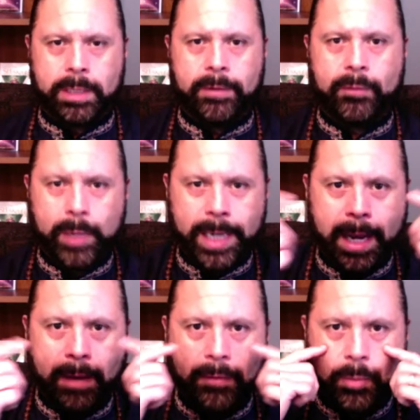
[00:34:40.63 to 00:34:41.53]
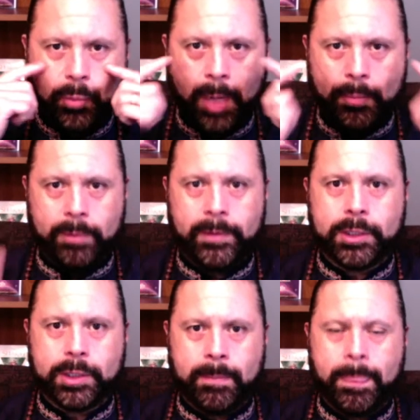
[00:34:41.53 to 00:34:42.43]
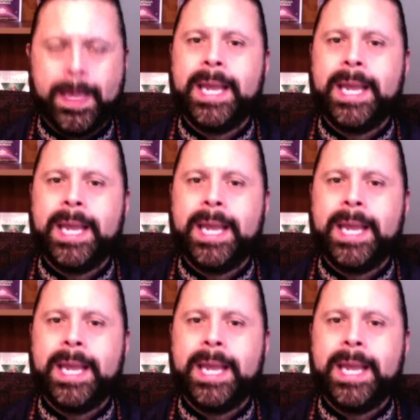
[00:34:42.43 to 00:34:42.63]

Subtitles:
If we have the proper vision,